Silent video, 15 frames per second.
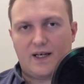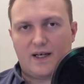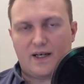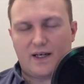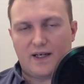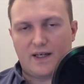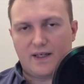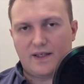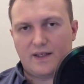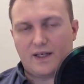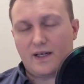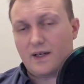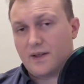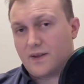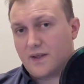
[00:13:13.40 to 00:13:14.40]
And
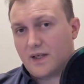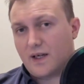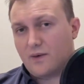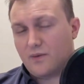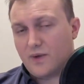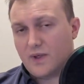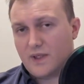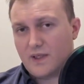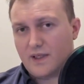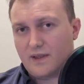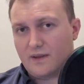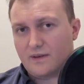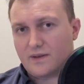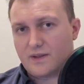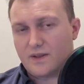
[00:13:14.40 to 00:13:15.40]
another thing I
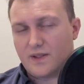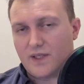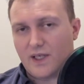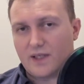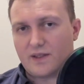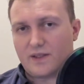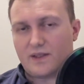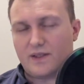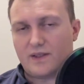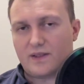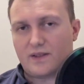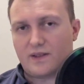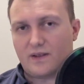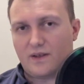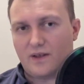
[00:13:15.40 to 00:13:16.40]
really suggest
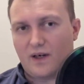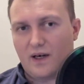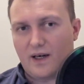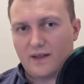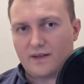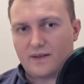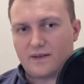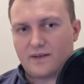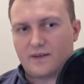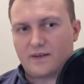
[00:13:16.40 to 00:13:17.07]
is not